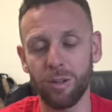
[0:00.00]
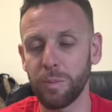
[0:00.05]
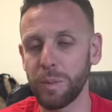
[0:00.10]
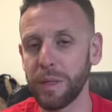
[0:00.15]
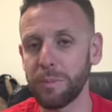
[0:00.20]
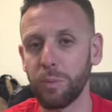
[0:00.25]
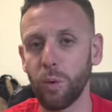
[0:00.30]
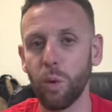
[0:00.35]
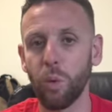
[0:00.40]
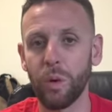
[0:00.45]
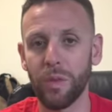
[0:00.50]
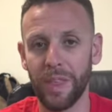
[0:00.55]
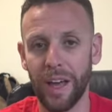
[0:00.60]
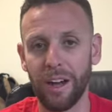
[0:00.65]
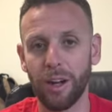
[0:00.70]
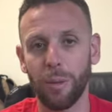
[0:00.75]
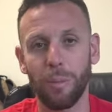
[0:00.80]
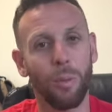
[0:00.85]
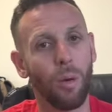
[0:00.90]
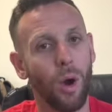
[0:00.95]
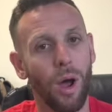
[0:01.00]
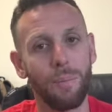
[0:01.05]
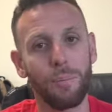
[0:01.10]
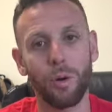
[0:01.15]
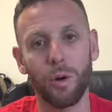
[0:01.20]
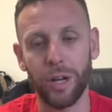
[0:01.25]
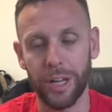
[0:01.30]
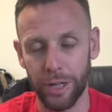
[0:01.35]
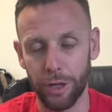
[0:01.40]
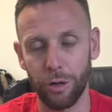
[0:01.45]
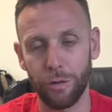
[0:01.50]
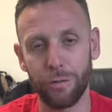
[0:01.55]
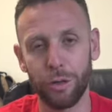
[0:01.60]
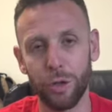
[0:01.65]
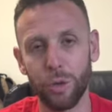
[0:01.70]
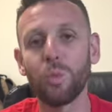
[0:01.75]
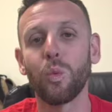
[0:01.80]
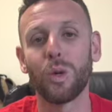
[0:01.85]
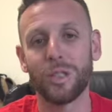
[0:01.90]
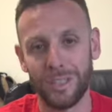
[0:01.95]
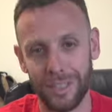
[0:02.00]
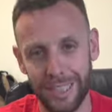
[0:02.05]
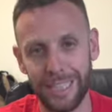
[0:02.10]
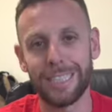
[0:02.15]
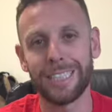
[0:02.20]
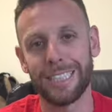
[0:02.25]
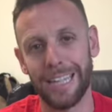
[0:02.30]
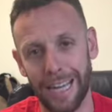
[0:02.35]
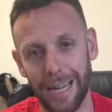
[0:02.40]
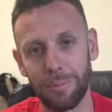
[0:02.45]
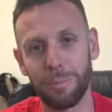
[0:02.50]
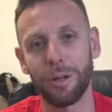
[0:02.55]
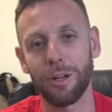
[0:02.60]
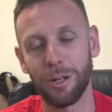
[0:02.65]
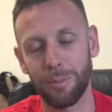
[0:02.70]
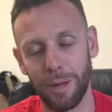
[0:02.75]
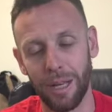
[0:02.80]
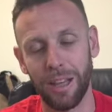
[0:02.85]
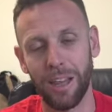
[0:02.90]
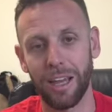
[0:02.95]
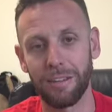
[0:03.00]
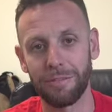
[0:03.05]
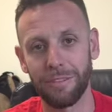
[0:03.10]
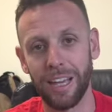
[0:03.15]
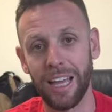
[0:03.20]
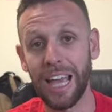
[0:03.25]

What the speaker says: people without a proper interview was this time period of my life.